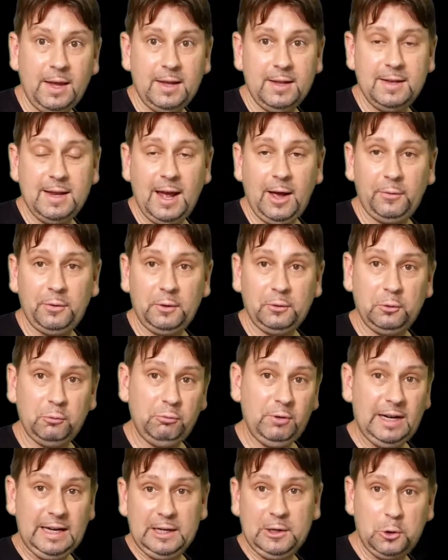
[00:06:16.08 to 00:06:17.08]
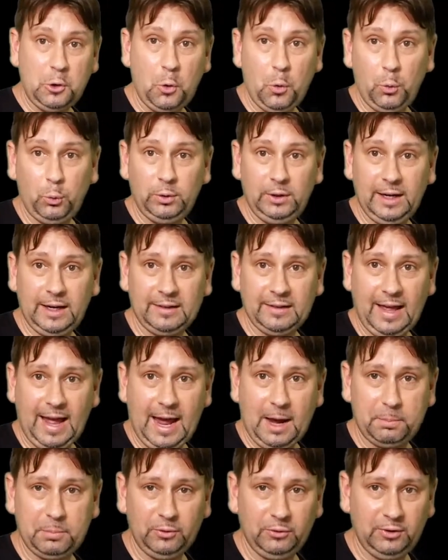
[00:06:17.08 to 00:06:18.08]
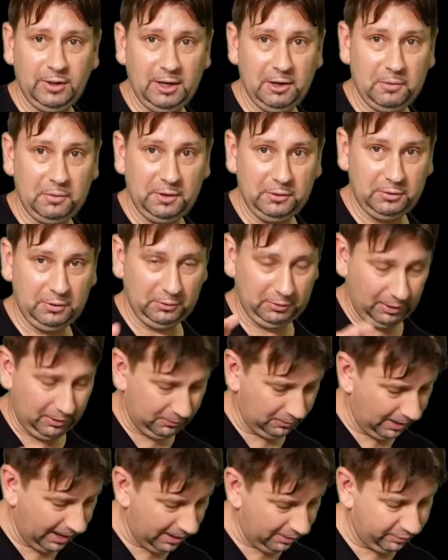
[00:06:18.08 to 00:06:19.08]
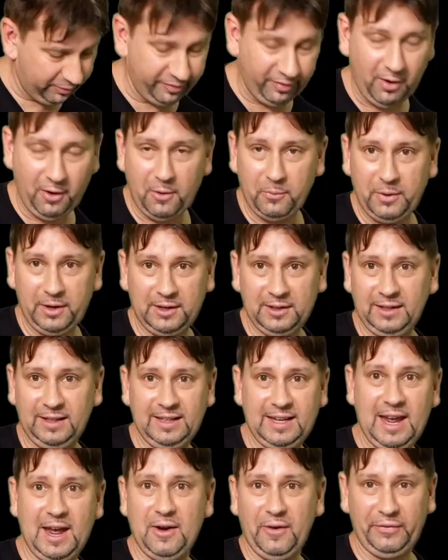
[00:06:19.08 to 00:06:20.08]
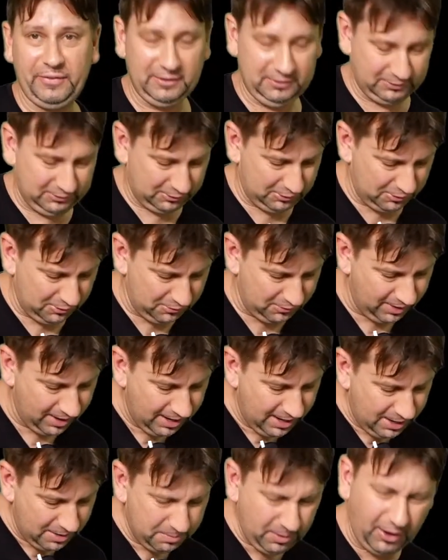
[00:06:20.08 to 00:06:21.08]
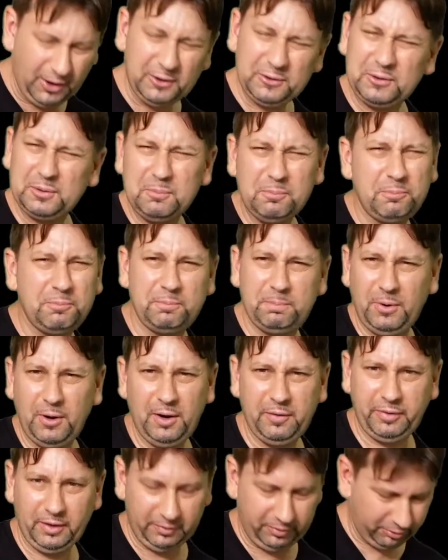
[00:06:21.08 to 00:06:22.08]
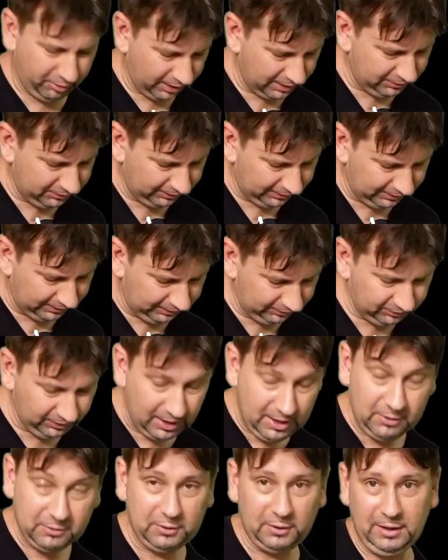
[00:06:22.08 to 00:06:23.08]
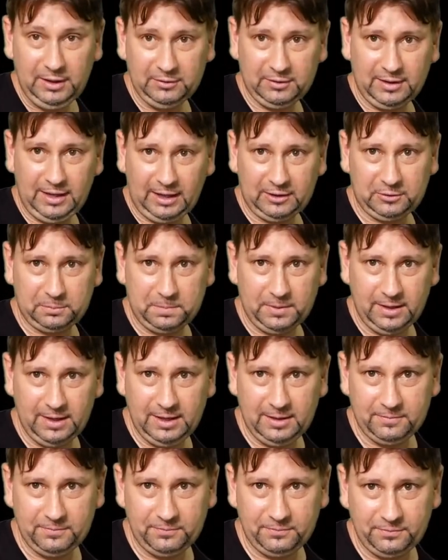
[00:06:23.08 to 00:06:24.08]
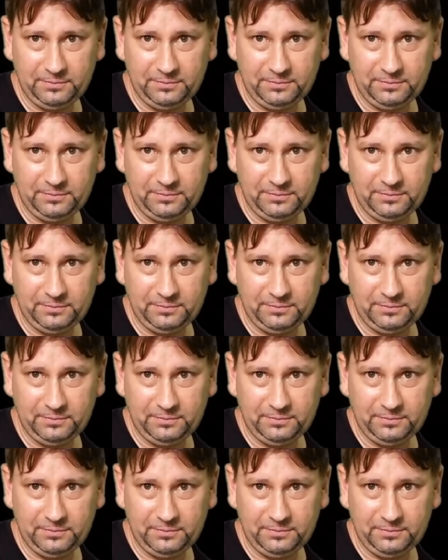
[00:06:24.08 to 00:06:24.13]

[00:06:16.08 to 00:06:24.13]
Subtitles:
now there's a really cool lick that happens here, and this is how far we're going to get on this tune. But some perfect phrasing in this. So here's the next bit.